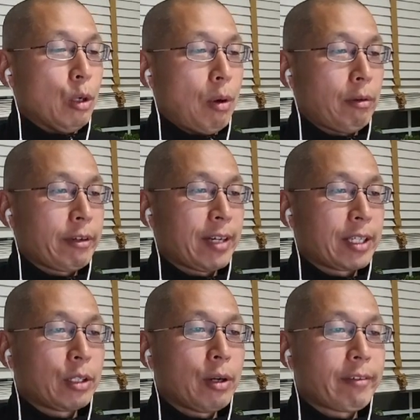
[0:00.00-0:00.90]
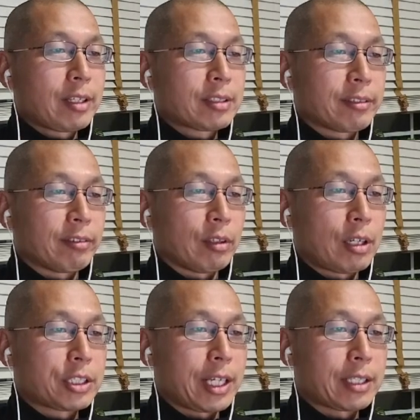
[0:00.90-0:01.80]
While we find no evidence of
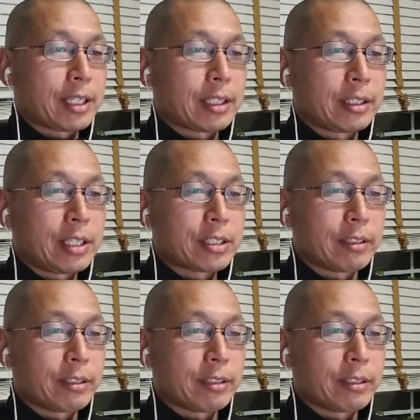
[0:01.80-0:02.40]
large anti-contagion